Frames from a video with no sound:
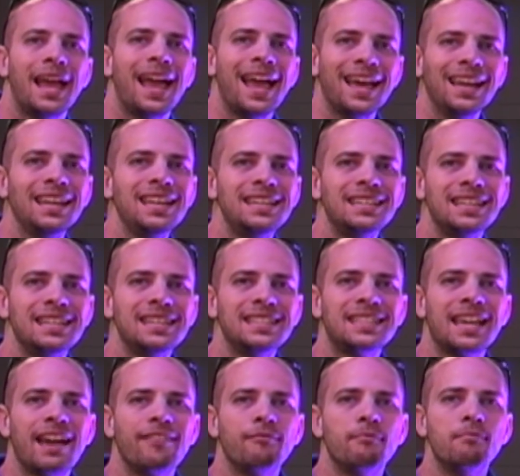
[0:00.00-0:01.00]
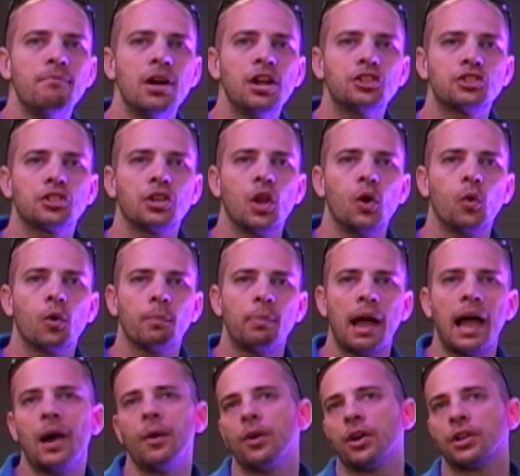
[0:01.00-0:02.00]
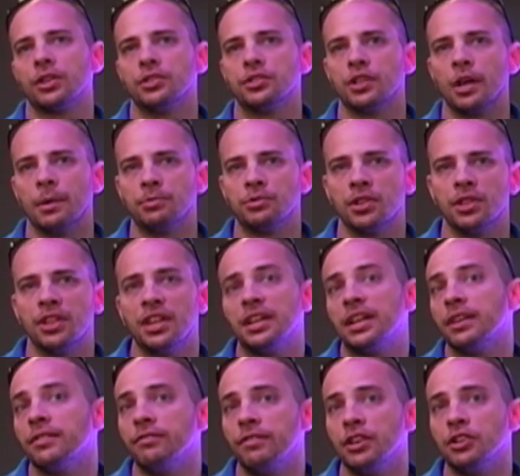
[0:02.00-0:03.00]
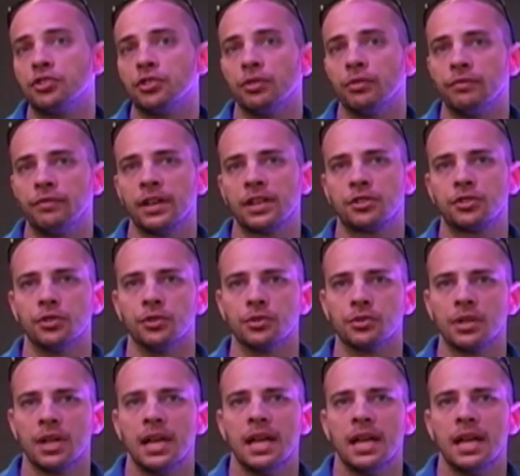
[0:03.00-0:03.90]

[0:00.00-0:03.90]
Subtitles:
LEDs have much lower power consumption than conventional fixtures.